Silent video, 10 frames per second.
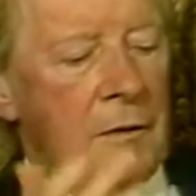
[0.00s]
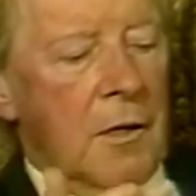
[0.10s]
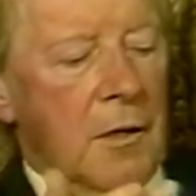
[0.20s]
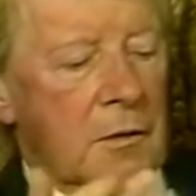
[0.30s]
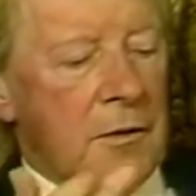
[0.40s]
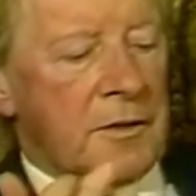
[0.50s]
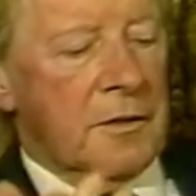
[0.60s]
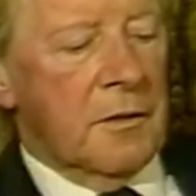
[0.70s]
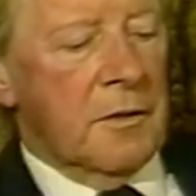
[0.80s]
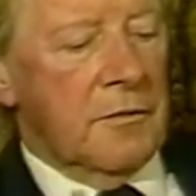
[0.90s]
the
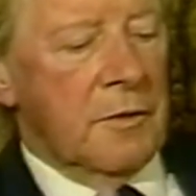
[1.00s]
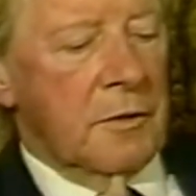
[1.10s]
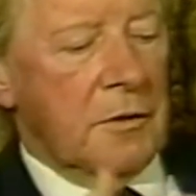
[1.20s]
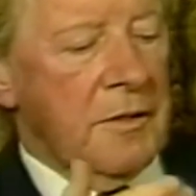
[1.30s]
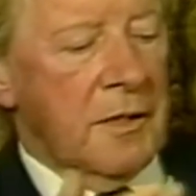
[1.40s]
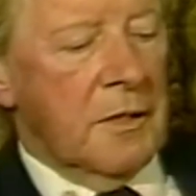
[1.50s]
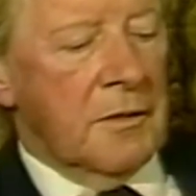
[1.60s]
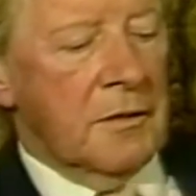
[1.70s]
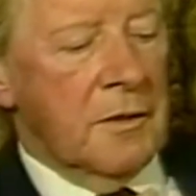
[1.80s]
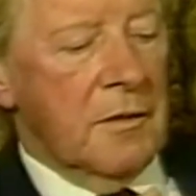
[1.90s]
lungs, the liver, the
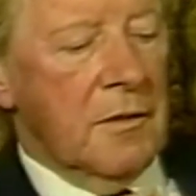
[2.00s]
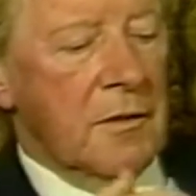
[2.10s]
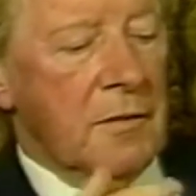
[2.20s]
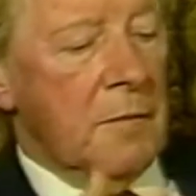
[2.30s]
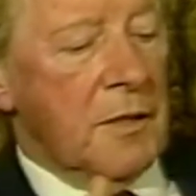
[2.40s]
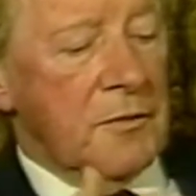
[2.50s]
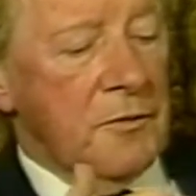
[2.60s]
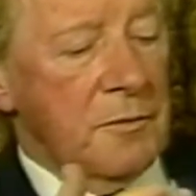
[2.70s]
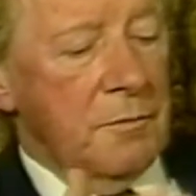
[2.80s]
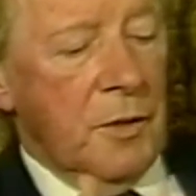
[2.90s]
kidney,
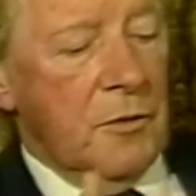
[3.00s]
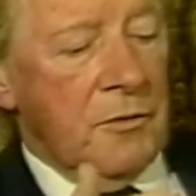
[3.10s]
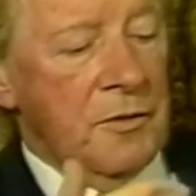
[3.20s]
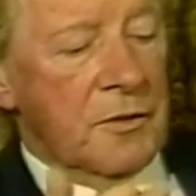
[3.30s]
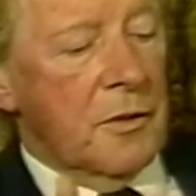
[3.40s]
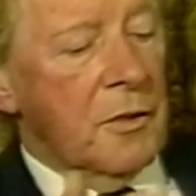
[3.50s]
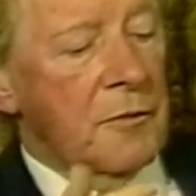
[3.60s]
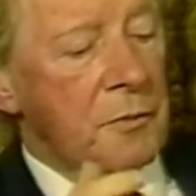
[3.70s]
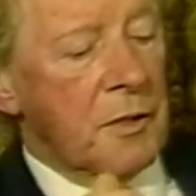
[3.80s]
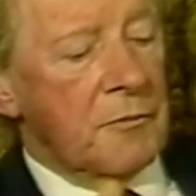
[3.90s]
muscles, bones,
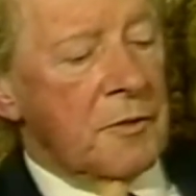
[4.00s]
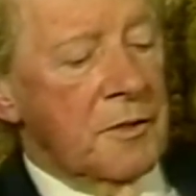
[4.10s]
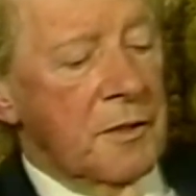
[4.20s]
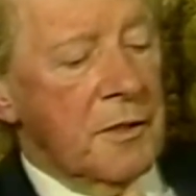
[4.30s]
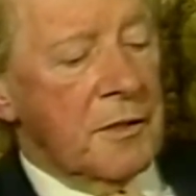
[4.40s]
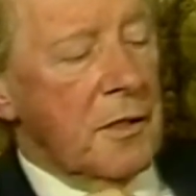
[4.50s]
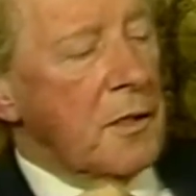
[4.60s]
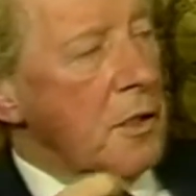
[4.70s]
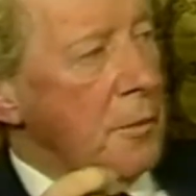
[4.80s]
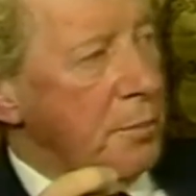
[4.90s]
nerves, whatever it is,
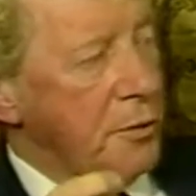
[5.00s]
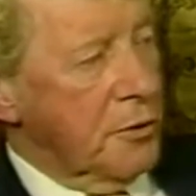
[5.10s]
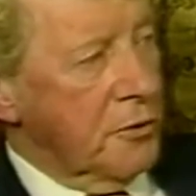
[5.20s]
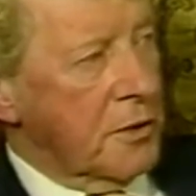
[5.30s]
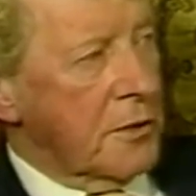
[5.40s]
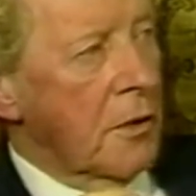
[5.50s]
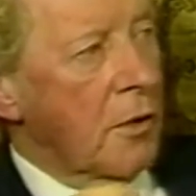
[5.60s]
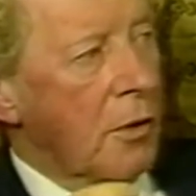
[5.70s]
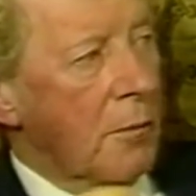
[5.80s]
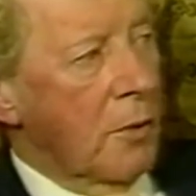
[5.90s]
it produces a
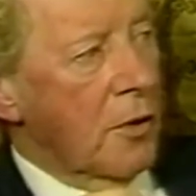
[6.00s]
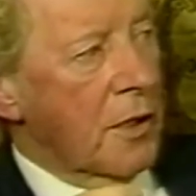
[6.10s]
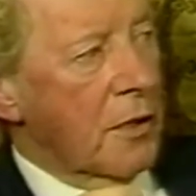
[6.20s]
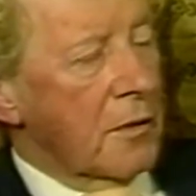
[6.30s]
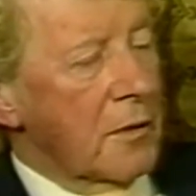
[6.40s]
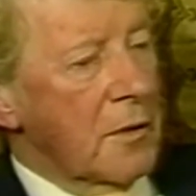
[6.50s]
harmonic.